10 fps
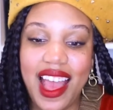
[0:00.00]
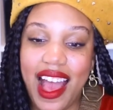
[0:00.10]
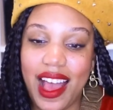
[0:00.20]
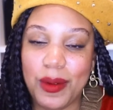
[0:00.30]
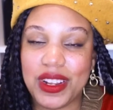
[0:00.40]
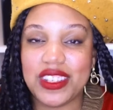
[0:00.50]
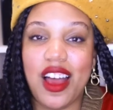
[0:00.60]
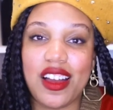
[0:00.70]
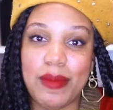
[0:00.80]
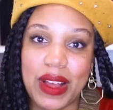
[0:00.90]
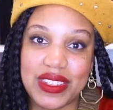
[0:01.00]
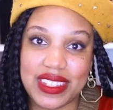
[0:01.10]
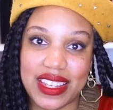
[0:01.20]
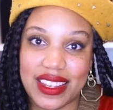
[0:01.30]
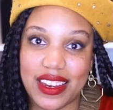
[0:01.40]
I want to talk about
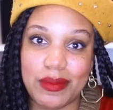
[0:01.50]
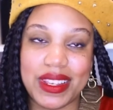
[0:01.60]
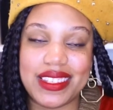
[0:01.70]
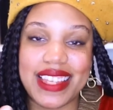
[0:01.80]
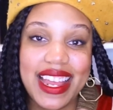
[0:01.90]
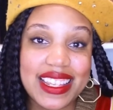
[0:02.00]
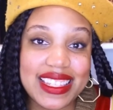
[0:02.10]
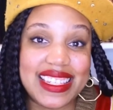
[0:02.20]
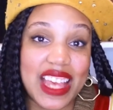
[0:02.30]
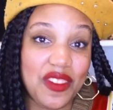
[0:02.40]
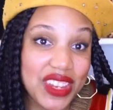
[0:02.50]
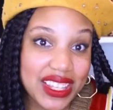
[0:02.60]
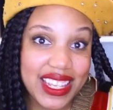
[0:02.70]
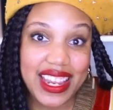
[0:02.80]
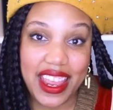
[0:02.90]
skincare because that is
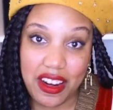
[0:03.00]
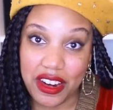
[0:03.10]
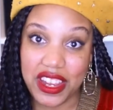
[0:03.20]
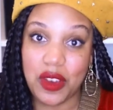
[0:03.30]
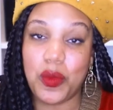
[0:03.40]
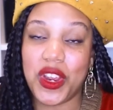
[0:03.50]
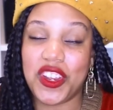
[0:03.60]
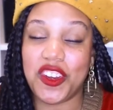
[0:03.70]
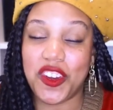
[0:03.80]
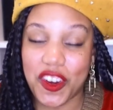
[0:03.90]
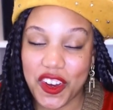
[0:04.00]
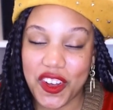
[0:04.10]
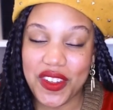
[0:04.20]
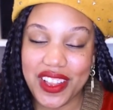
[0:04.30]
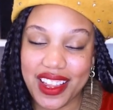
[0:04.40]
definitely an area where your
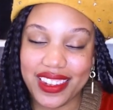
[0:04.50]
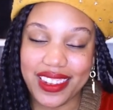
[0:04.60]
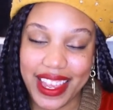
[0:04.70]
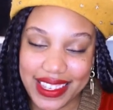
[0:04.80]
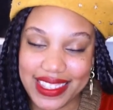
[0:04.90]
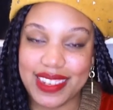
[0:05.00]
girl likes to